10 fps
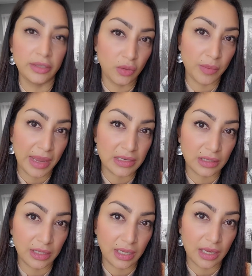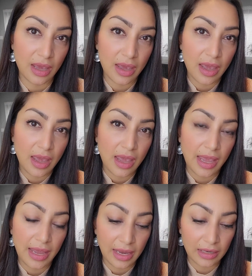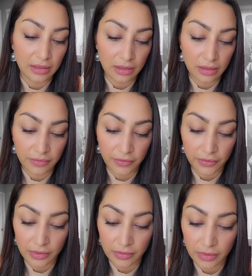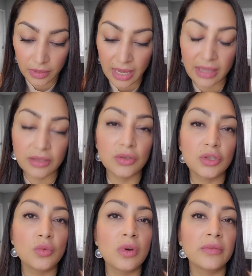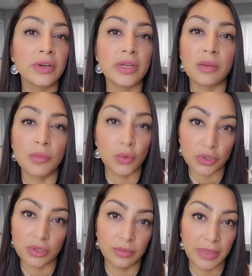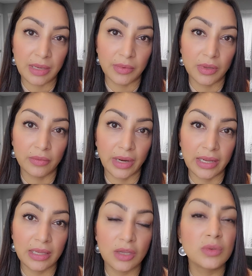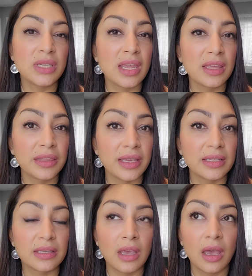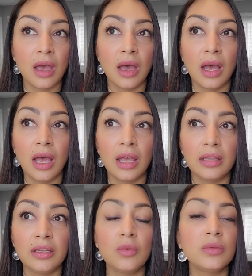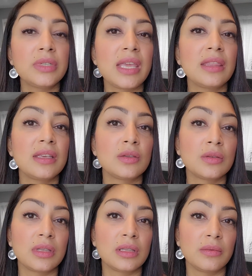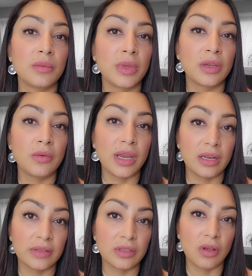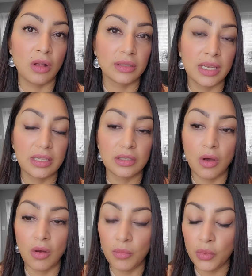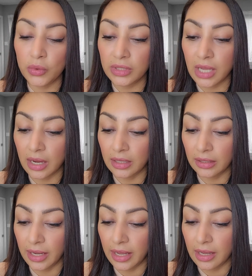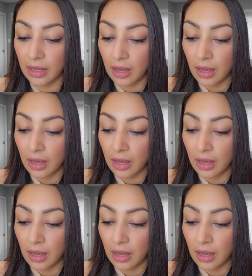on you mentally. And uh, for Cancers, you are very emotional people, right? You take things, uh, you don't take things with a grain of salt. It's almost kind of like,